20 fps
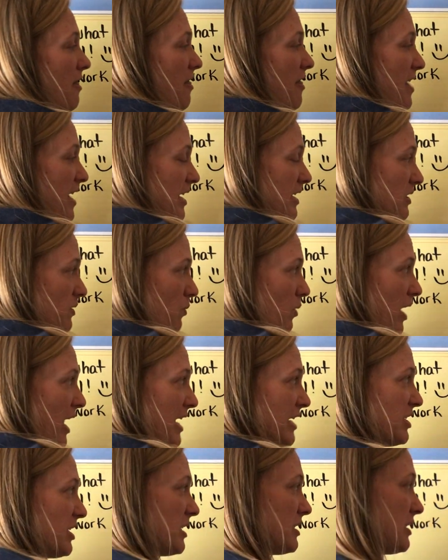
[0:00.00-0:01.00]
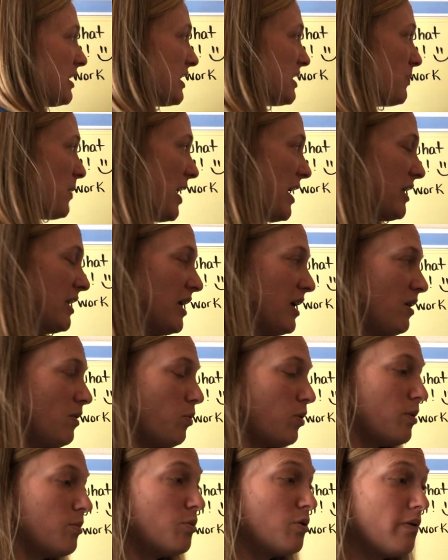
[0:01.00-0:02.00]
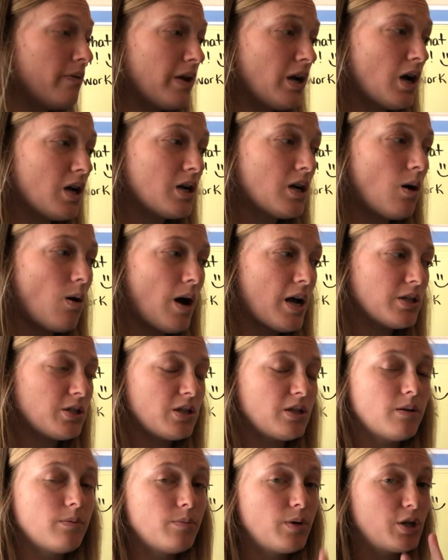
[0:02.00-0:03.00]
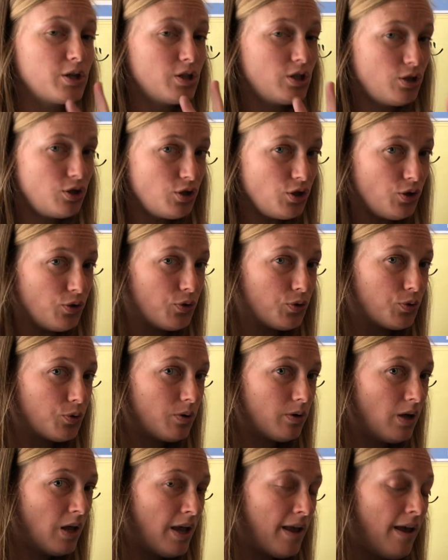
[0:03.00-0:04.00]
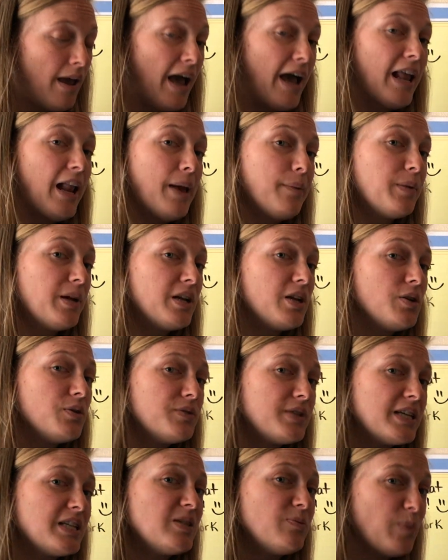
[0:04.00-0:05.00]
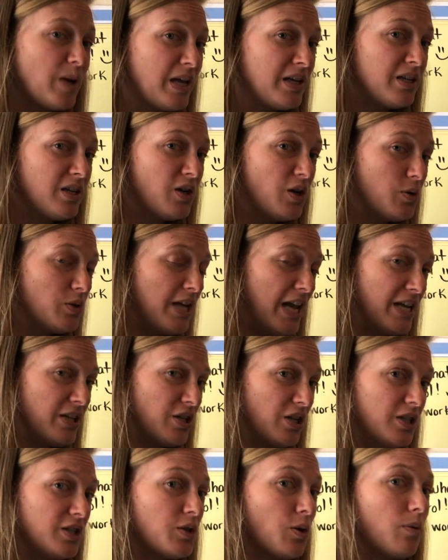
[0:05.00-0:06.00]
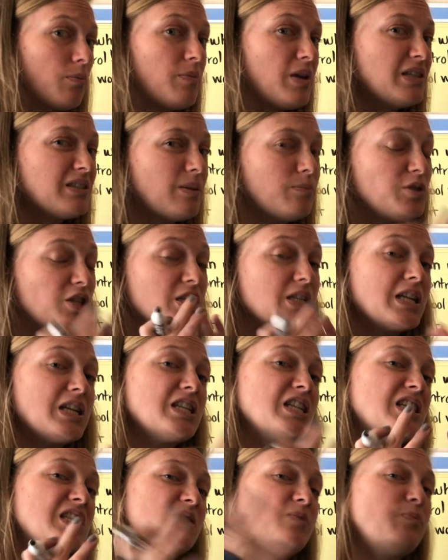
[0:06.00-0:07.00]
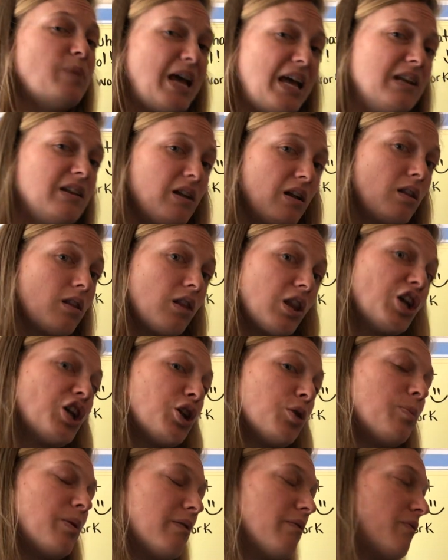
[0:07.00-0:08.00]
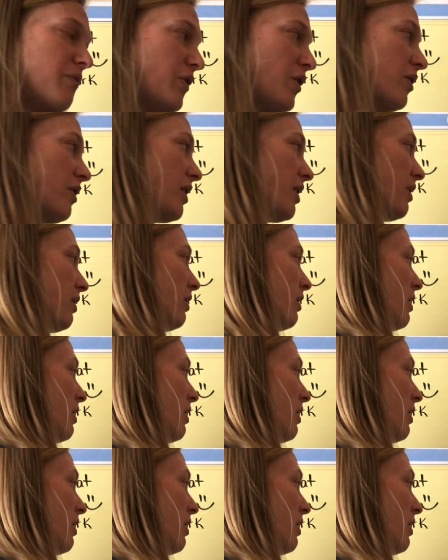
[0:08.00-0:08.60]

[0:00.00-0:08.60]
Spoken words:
this, what I just expanded, we're moving on to question number 2, and I'm going to use expanded notation. So it means I'm just going to expand it a little bit further.